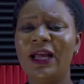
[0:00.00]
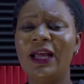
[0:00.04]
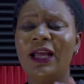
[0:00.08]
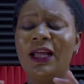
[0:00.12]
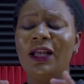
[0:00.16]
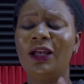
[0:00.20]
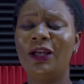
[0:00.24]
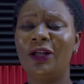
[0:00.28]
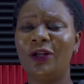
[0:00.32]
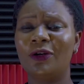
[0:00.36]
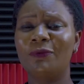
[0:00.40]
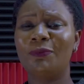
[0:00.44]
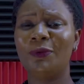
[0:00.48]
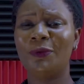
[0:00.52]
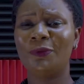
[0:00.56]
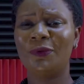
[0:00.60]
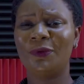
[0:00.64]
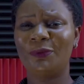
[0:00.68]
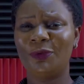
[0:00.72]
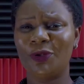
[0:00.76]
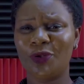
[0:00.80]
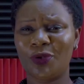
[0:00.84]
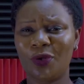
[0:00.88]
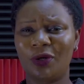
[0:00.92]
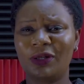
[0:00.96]
A lot of people have
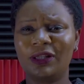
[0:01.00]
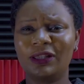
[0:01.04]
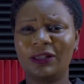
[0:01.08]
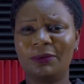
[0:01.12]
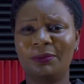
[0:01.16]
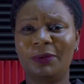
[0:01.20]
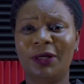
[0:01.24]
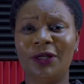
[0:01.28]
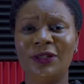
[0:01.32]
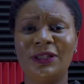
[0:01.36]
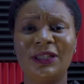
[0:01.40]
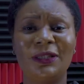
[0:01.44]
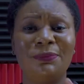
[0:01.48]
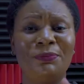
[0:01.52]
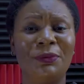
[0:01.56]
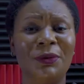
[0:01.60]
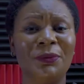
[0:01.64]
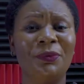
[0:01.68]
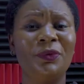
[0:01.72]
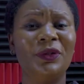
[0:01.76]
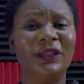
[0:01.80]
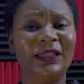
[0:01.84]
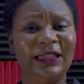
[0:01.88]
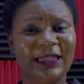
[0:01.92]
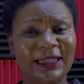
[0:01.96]
been talking about it.
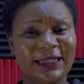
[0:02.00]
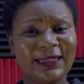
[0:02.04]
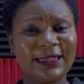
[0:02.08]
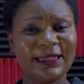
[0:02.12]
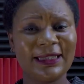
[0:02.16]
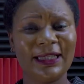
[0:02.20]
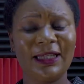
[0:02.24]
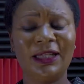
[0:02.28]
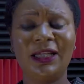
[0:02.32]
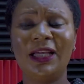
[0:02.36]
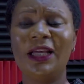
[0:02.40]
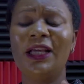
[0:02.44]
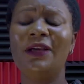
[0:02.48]
People are listening.